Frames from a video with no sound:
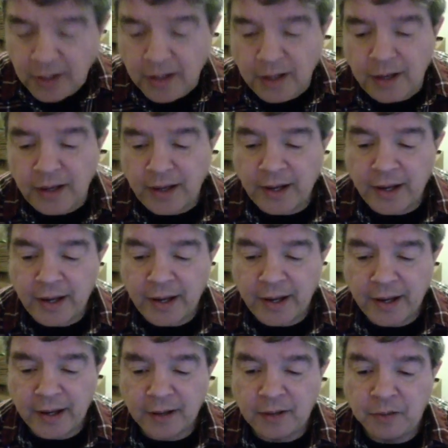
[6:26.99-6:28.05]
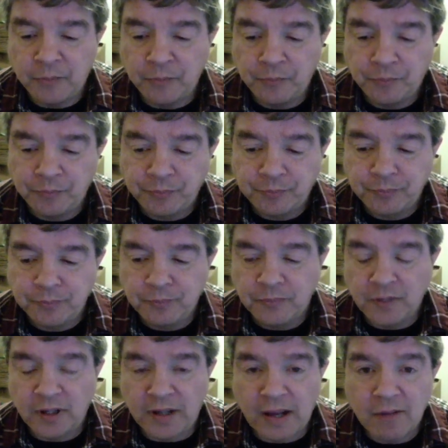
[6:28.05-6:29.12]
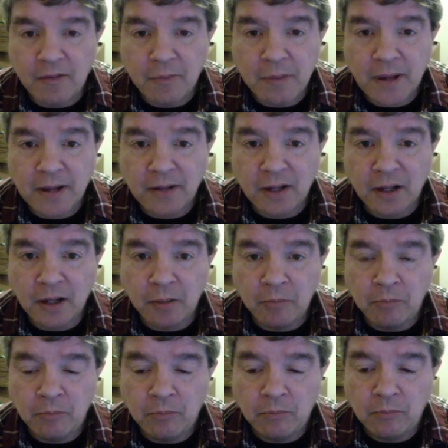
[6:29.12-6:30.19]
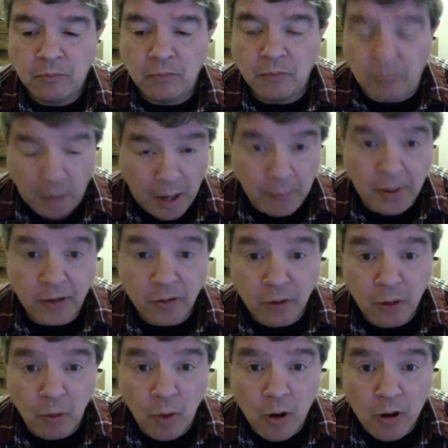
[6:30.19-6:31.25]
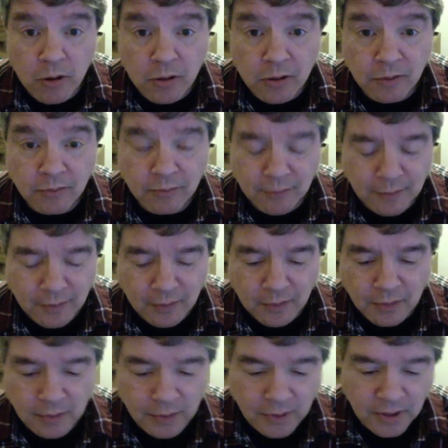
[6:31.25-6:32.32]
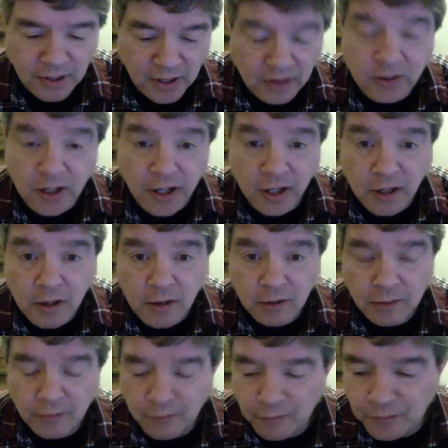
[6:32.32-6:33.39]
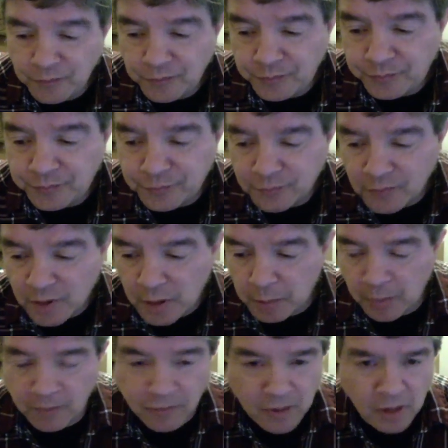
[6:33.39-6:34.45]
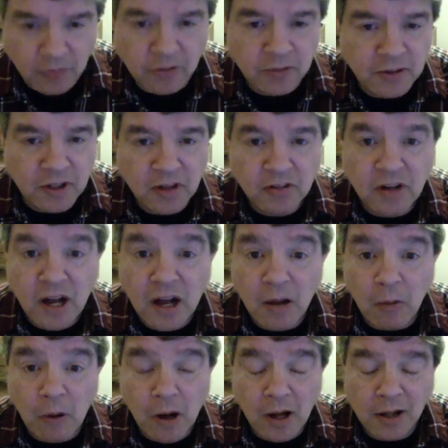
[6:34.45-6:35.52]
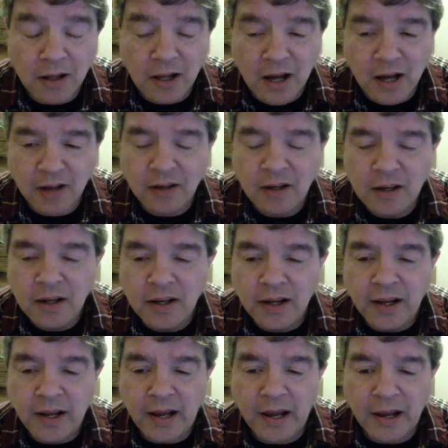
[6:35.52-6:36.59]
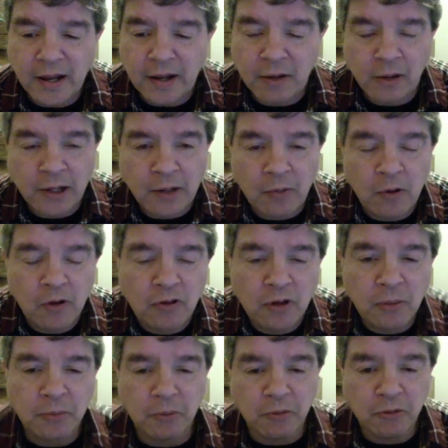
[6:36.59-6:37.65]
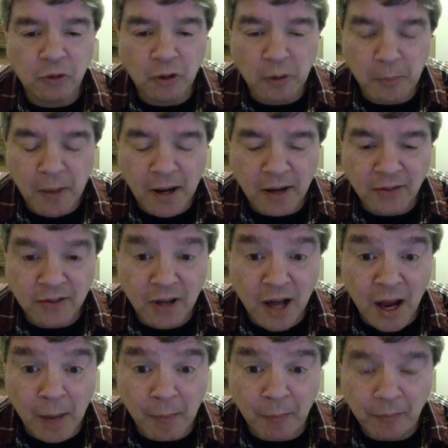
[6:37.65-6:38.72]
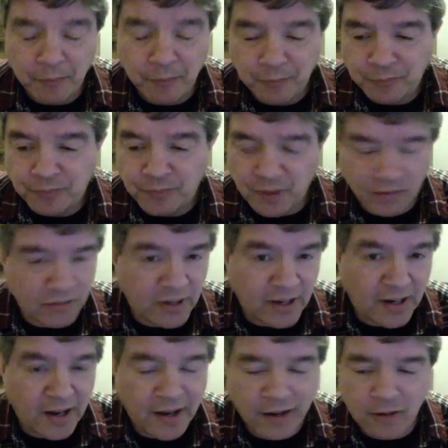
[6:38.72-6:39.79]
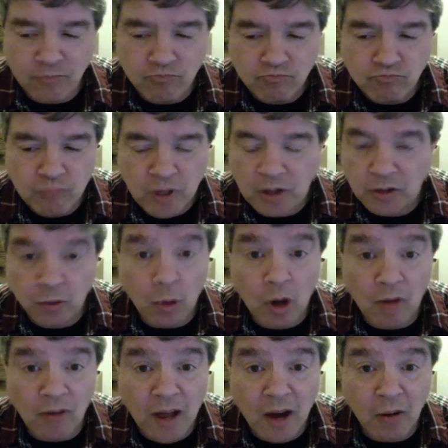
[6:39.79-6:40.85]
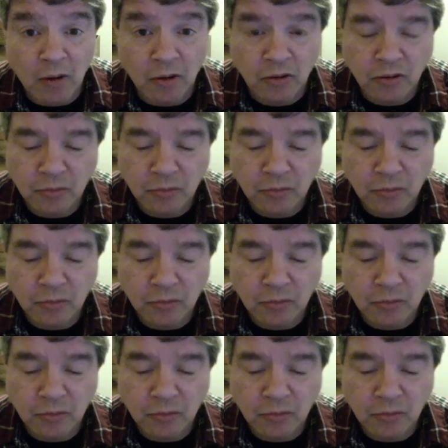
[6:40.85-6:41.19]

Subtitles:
and gave it back to him. I made sure it worked. It did, but because of the child walk clock, it only works up to a certain amount of time, say like 12 hours.